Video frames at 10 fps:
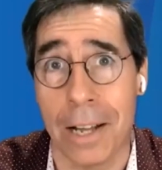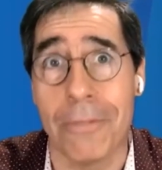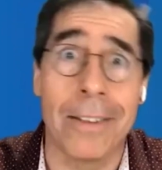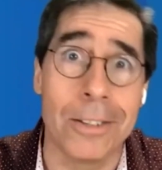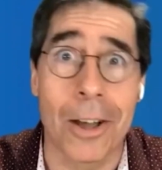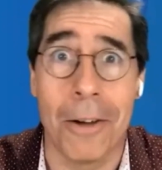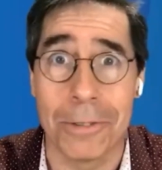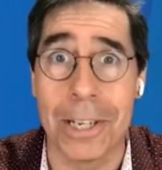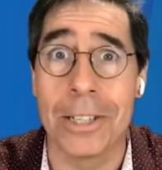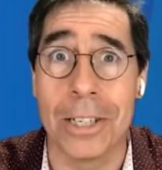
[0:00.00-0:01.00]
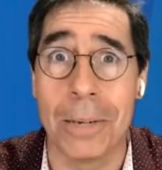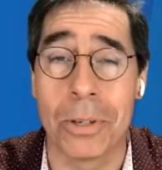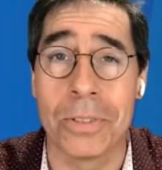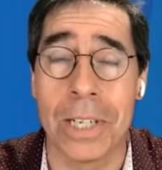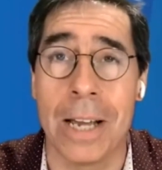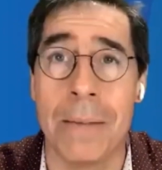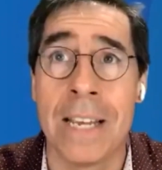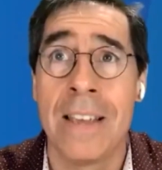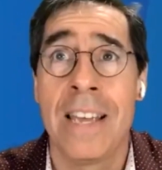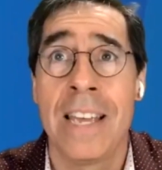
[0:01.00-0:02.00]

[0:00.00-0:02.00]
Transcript: and I've had this conversation a number of times,